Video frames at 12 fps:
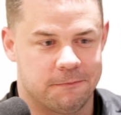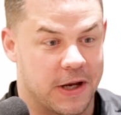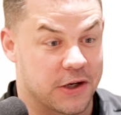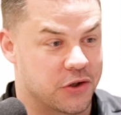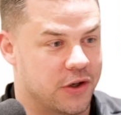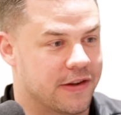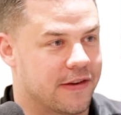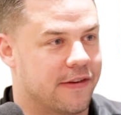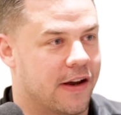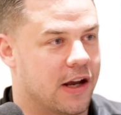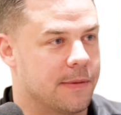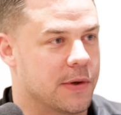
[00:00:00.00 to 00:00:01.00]
Actually, at the
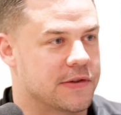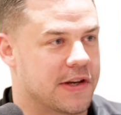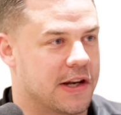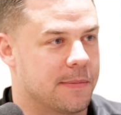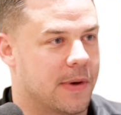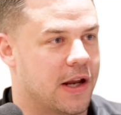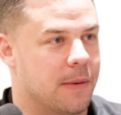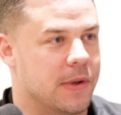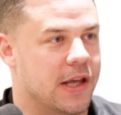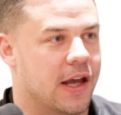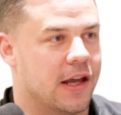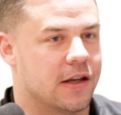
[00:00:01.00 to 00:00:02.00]
time, I was getting my
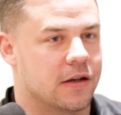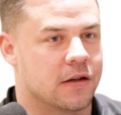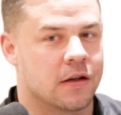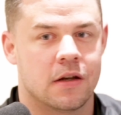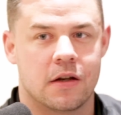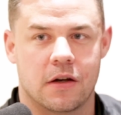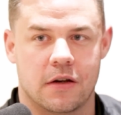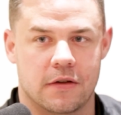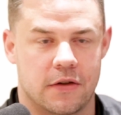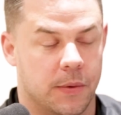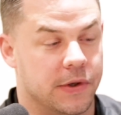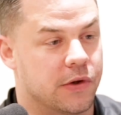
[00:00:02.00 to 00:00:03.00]
MBA and
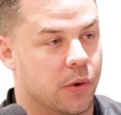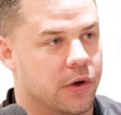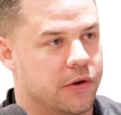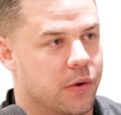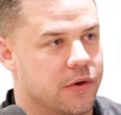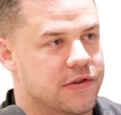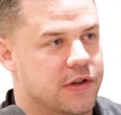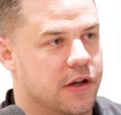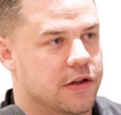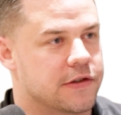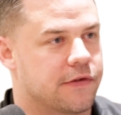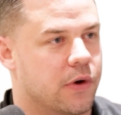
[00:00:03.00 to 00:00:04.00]
doing door-to-door
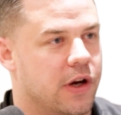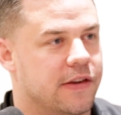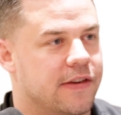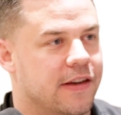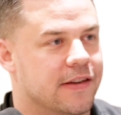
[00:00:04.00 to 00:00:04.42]
sales for AT&T.